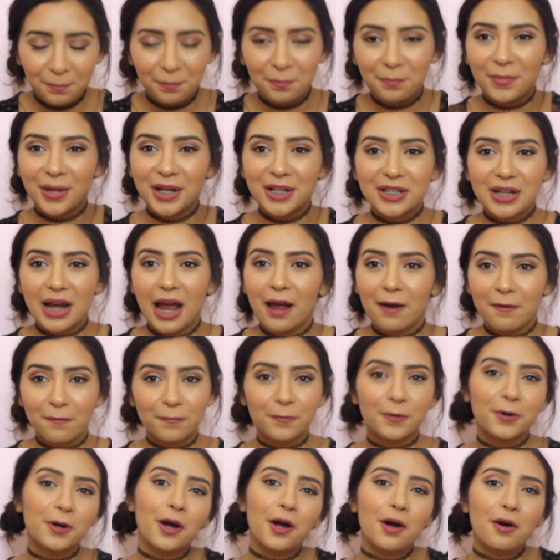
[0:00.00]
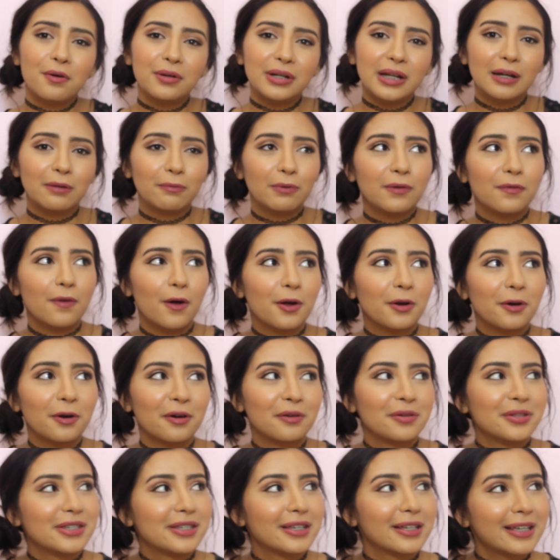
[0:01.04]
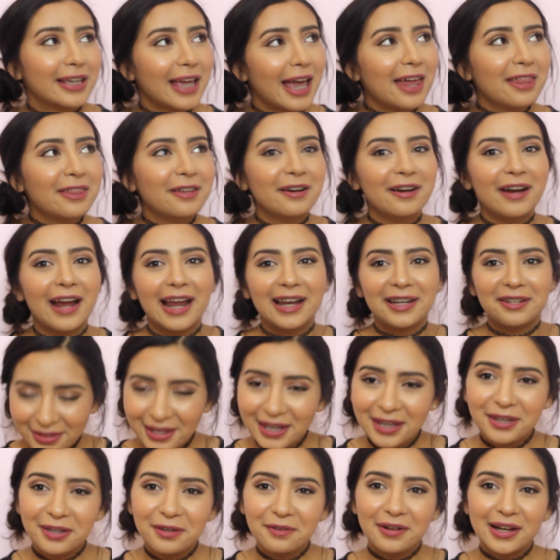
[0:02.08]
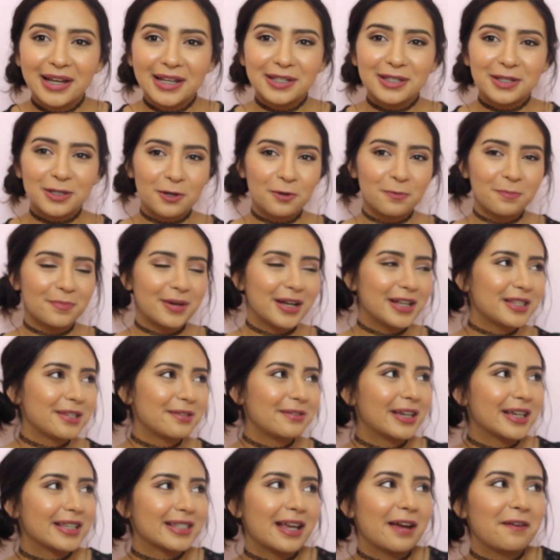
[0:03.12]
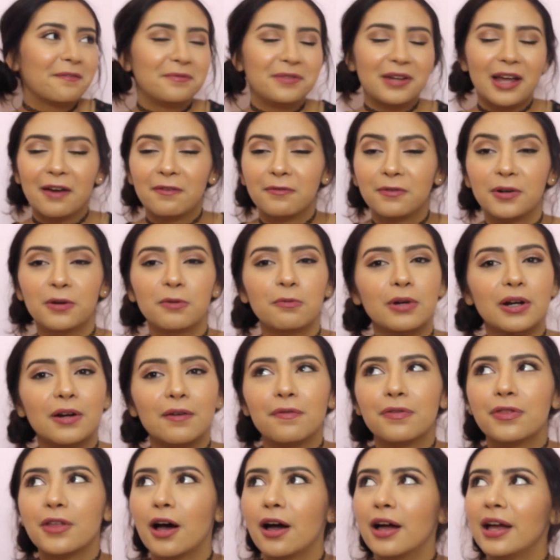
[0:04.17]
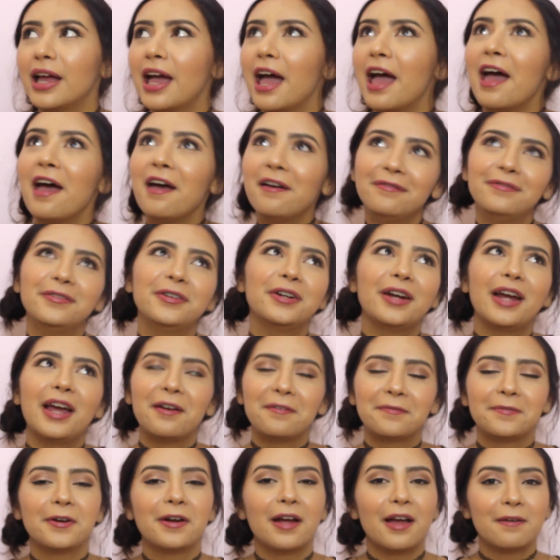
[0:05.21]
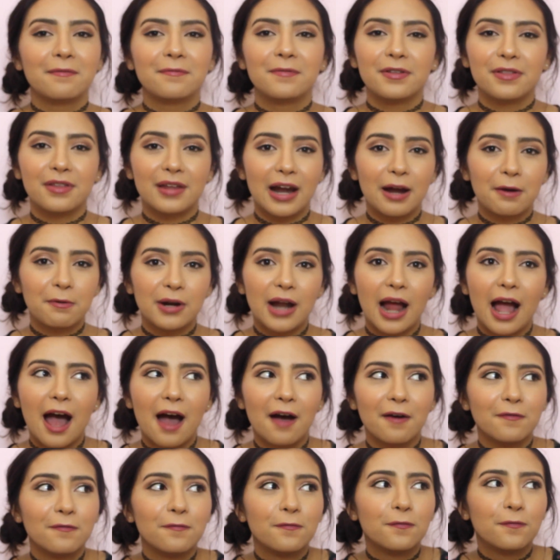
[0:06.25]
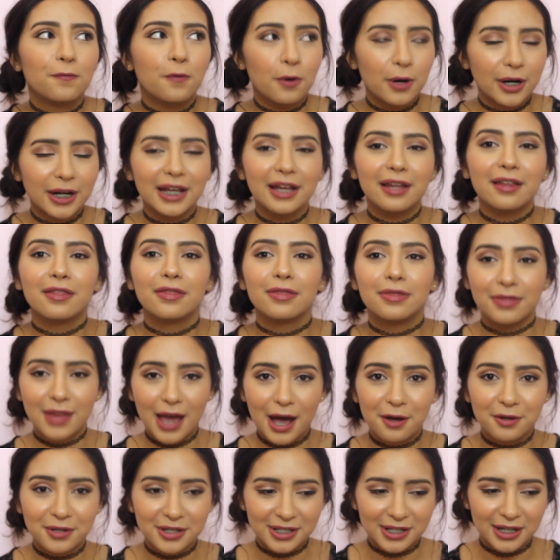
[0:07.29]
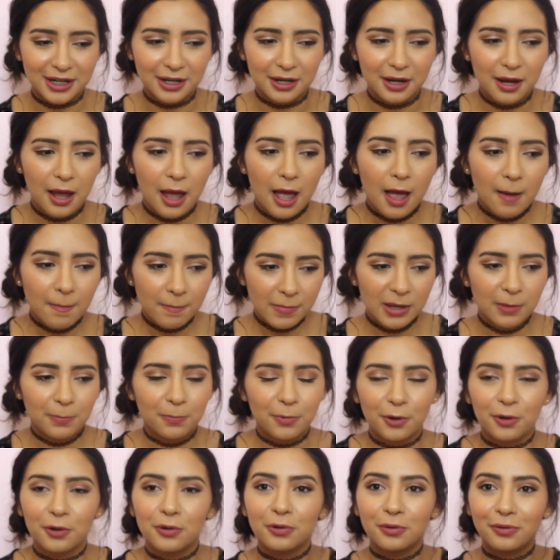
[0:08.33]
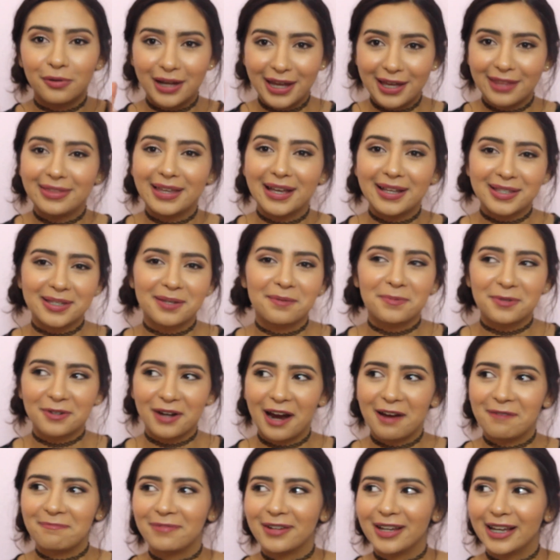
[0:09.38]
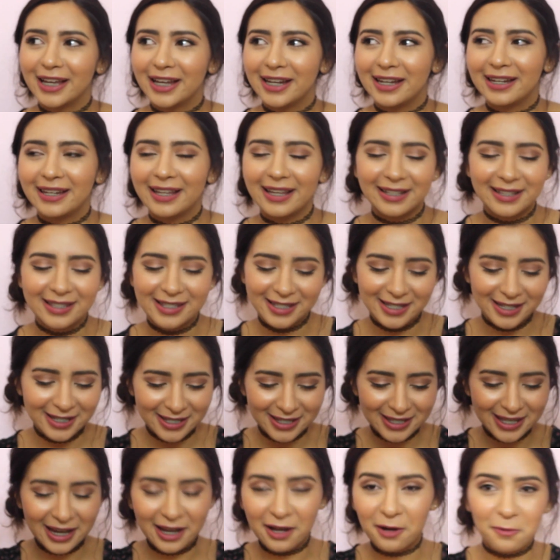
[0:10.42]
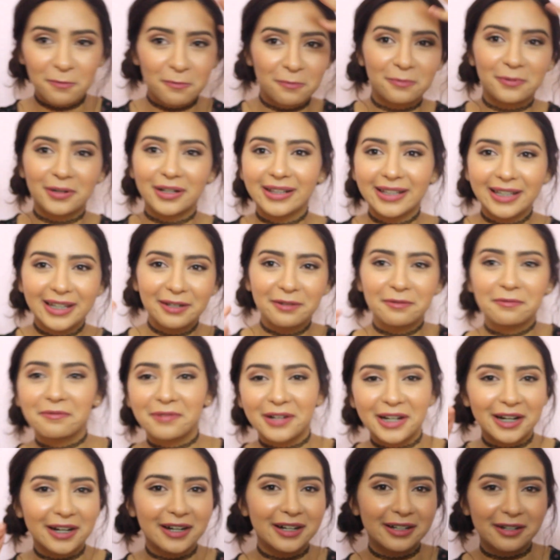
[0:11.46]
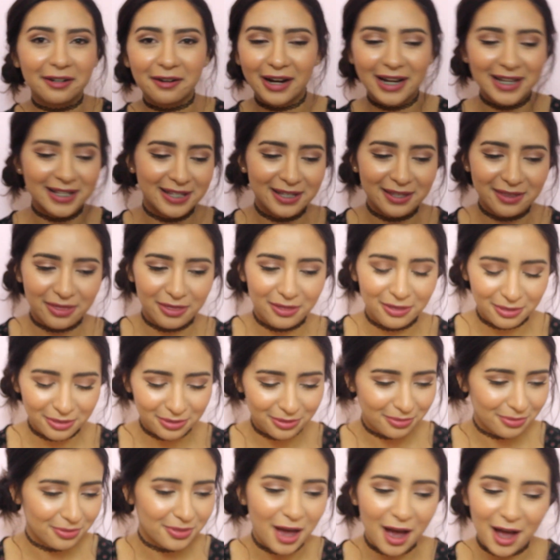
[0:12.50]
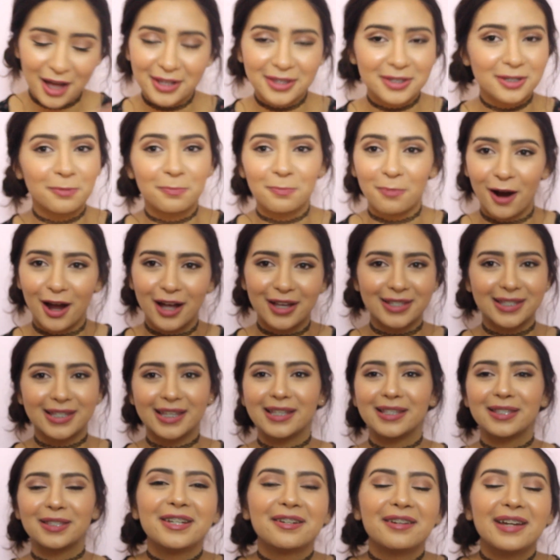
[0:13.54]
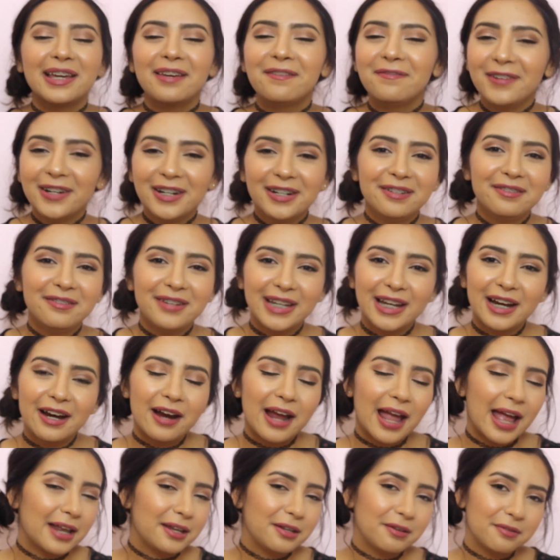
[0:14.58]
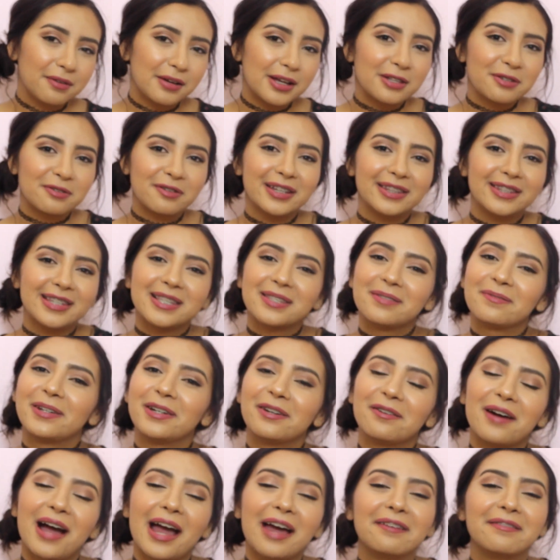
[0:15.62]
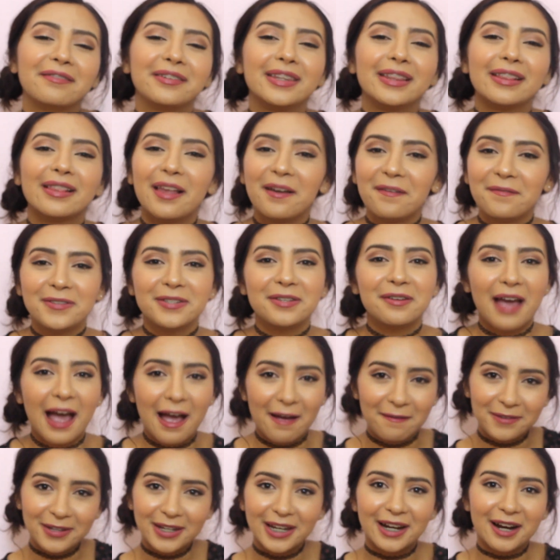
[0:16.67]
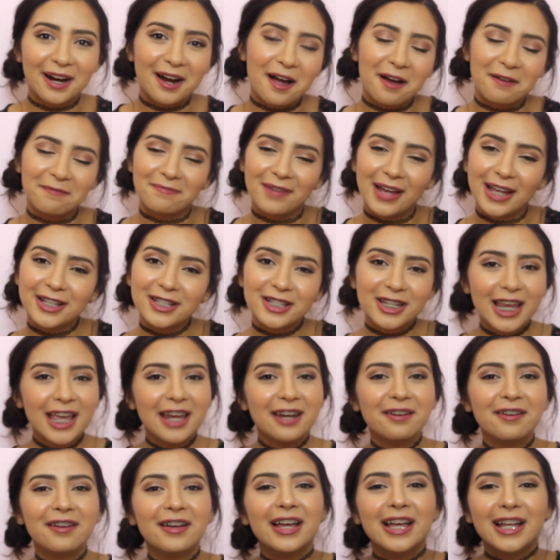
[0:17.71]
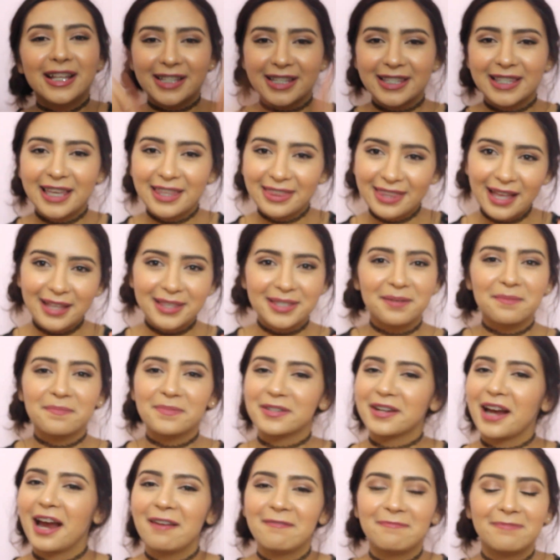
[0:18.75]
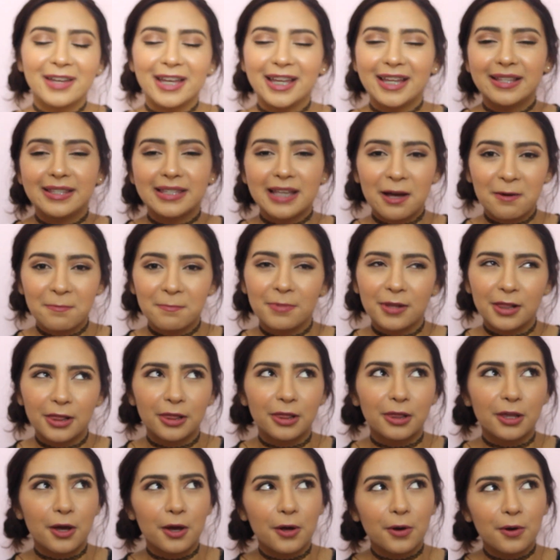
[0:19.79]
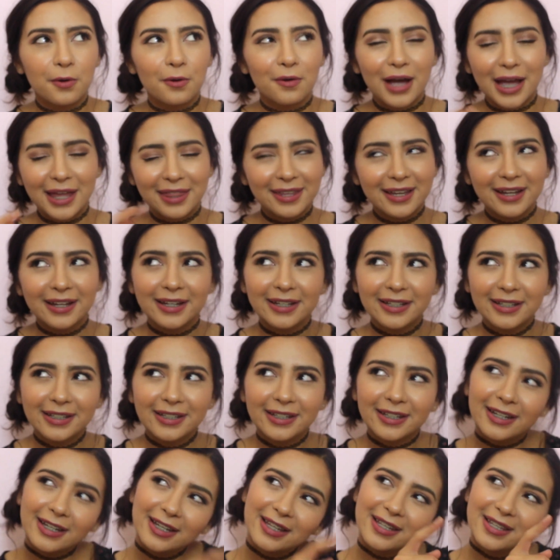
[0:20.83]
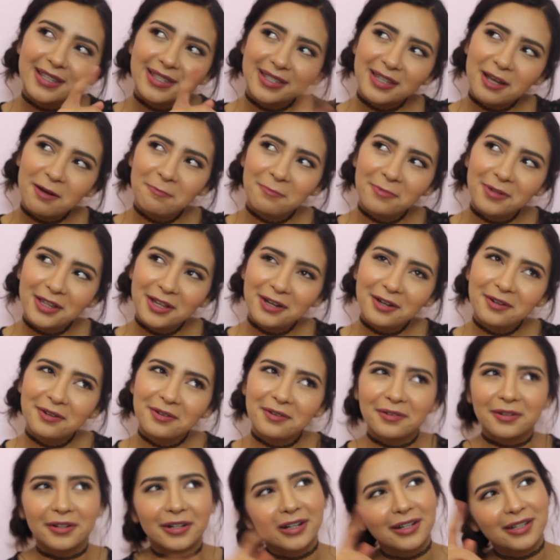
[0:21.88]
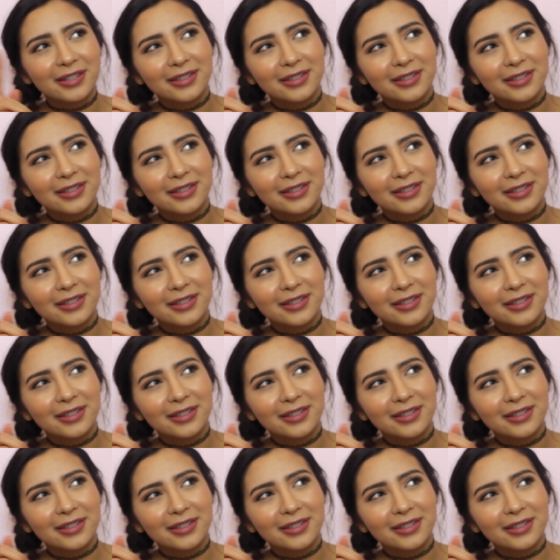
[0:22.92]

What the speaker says: much I've grown, and we've all grown together. And thank you guys so much, because I never would have thought ever that I would have 40,000 people who hit that subscribe button. That's just like a really weird, crazy thought to process. So if you're new here and you enjoyed this video, I would love to have you here on my channel. Just hit that subscribe button down below. I think it is down below, or